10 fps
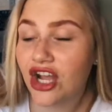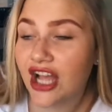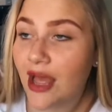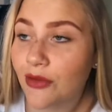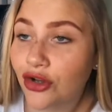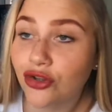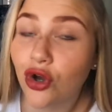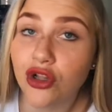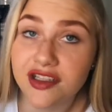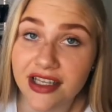like I am a good
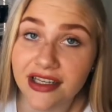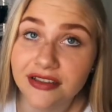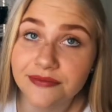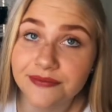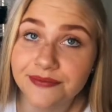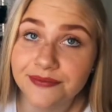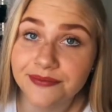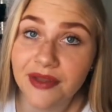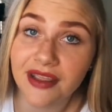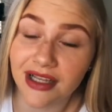dancer
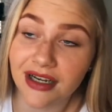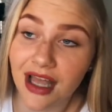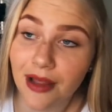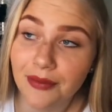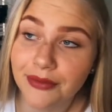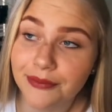in the club,